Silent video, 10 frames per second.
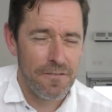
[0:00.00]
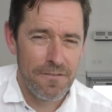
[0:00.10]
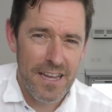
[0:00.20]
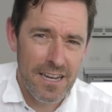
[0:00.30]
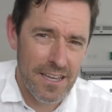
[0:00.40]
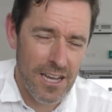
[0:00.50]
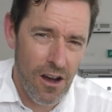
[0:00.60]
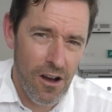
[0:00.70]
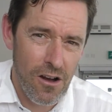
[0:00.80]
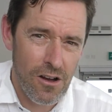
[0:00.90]
feel of the
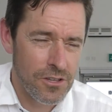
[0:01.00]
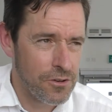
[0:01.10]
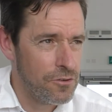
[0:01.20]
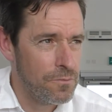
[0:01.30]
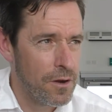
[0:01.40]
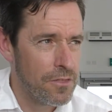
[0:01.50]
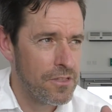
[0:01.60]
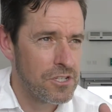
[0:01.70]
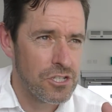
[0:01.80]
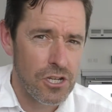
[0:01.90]
car through both
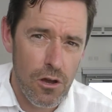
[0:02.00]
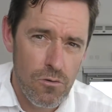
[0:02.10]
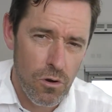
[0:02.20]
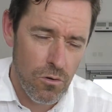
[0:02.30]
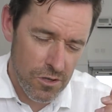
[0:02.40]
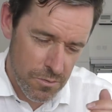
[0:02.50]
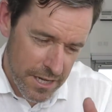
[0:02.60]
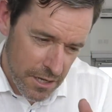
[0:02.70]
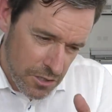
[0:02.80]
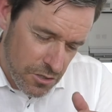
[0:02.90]
the slow corners when
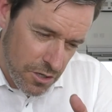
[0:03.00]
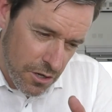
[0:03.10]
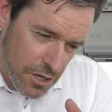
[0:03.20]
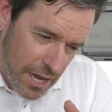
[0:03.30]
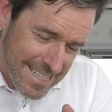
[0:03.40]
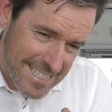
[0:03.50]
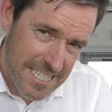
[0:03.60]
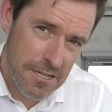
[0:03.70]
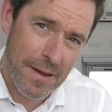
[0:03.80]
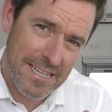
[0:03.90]
you're
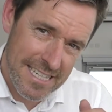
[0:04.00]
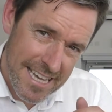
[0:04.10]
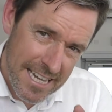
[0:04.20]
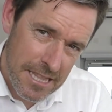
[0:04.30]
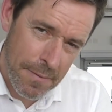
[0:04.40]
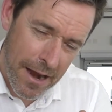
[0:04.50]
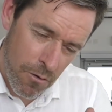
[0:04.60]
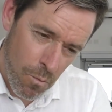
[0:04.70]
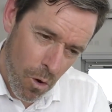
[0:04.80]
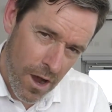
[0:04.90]
anticipating getting the power
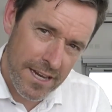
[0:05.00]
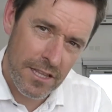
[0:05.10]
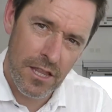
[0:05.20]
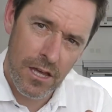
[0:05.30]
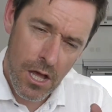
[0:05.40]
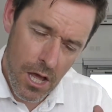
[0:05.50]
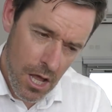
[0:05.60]
and winding the